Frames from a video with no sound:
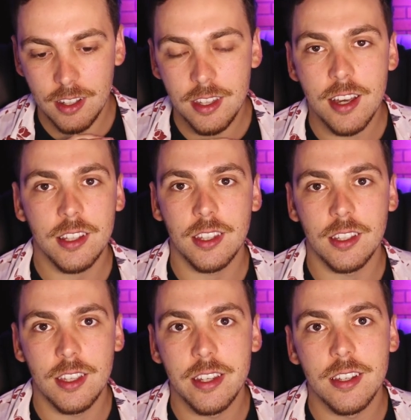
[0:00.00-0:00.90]

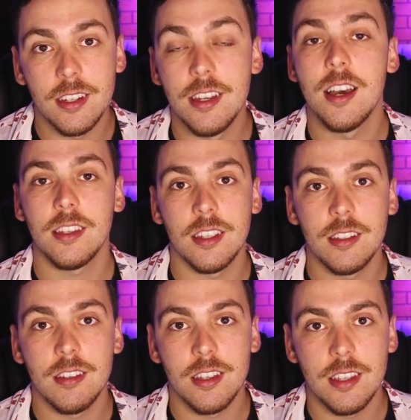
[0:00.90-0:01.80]
Nothing in it,
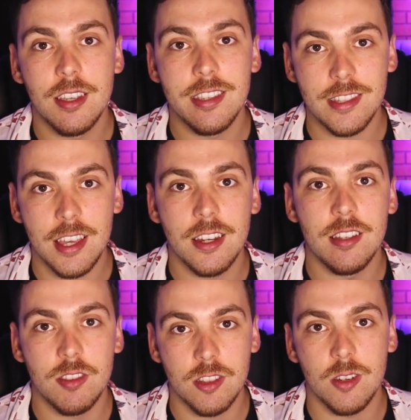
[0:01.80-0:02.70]
nothing is
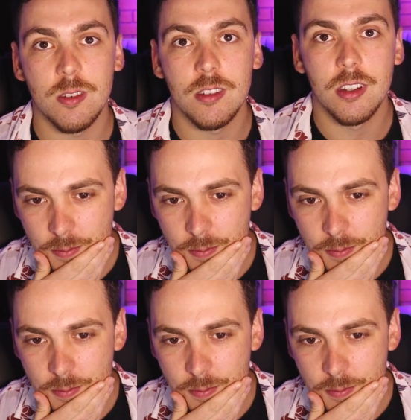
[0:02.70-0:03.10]
set in stone.